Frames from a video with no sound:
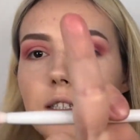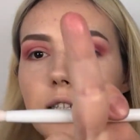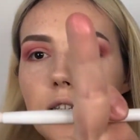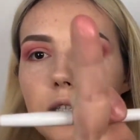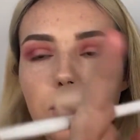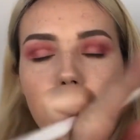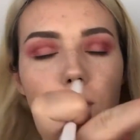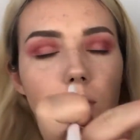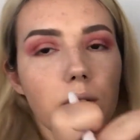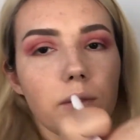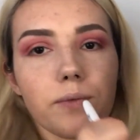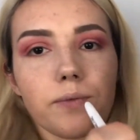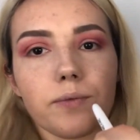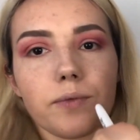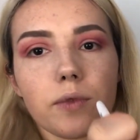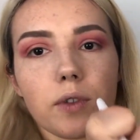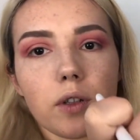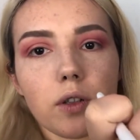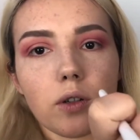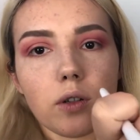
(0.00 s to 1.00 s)
this one.
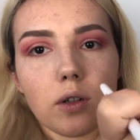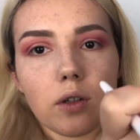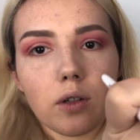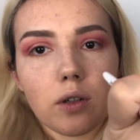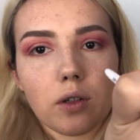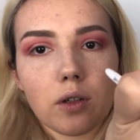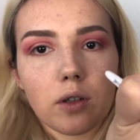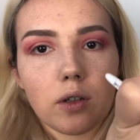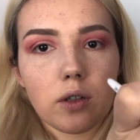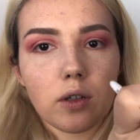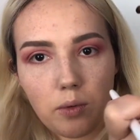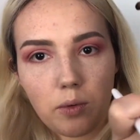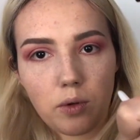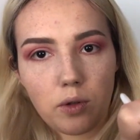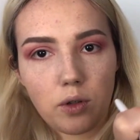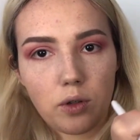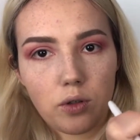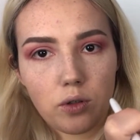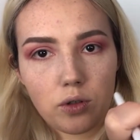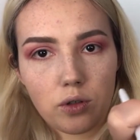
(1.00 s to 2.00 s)
Look, I
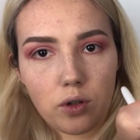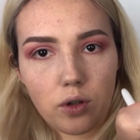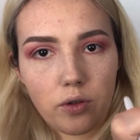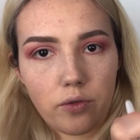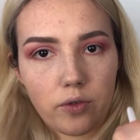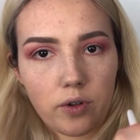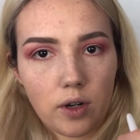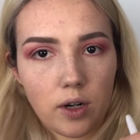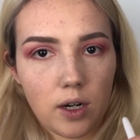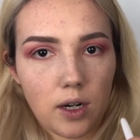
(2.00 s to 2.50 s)
will use over